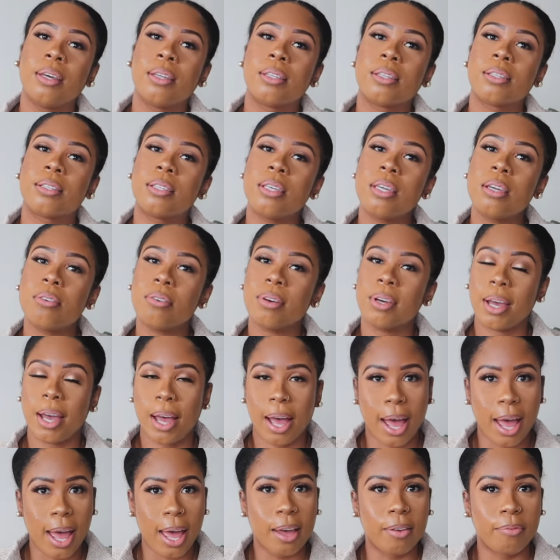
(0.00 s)
The secret
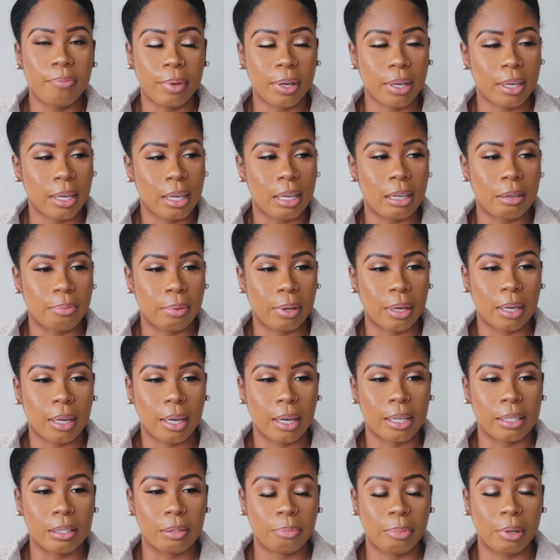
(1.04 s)
I have been keeping
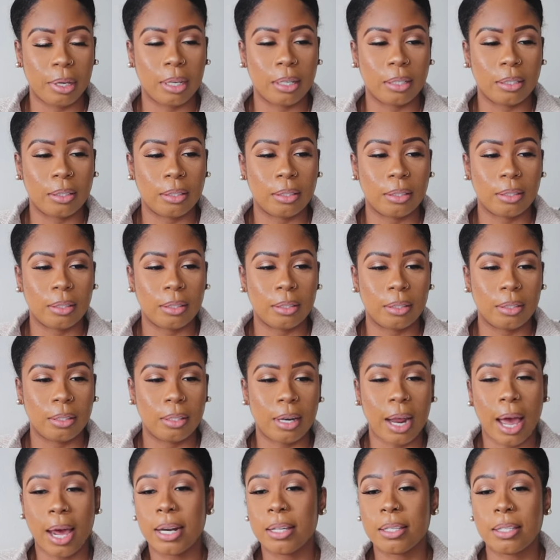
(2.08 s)
has been
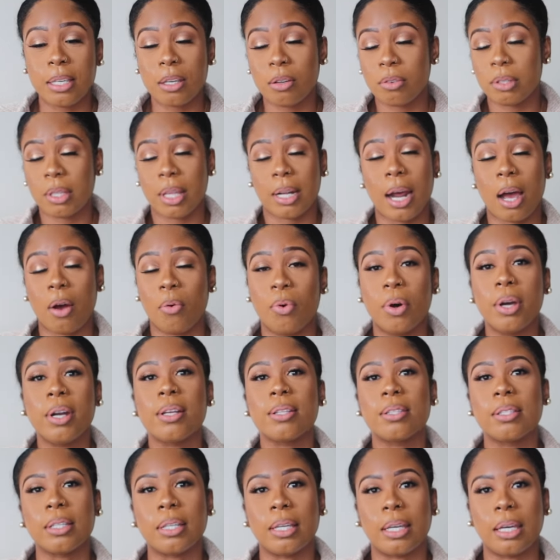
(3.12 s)
not a secret that I
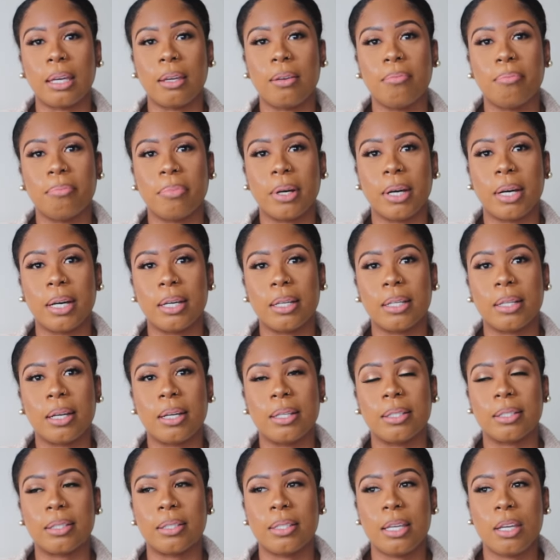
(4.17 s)
wanted to keep, but
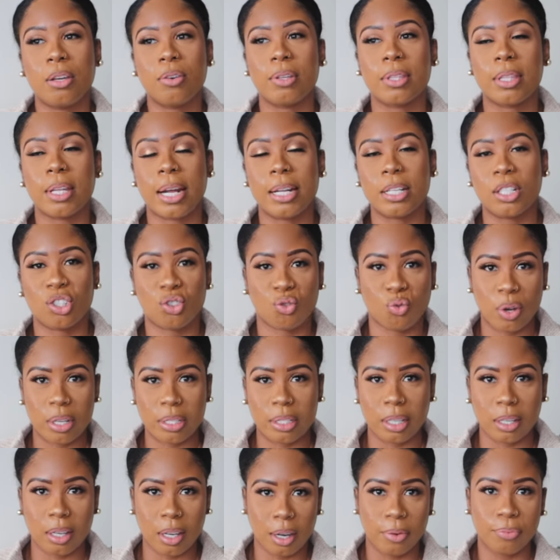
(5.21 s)
a secret that I just
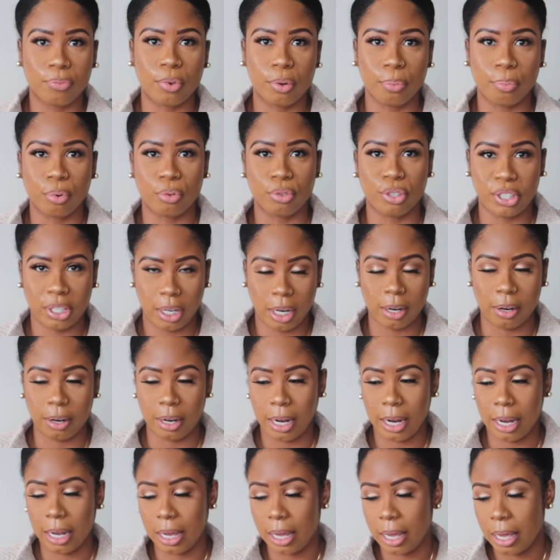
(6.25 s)
wasn't comfortable
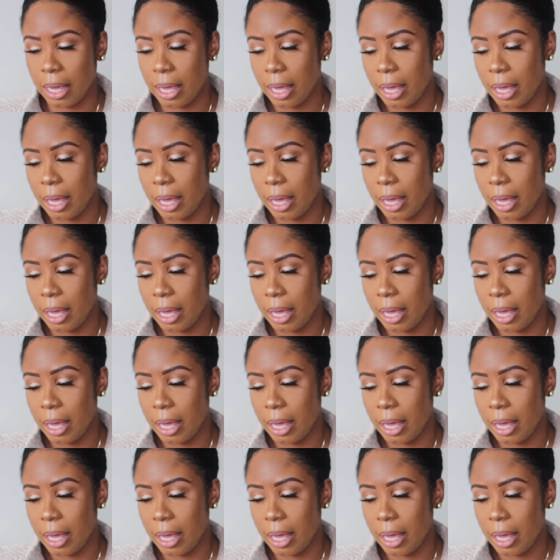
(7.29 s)
sharing.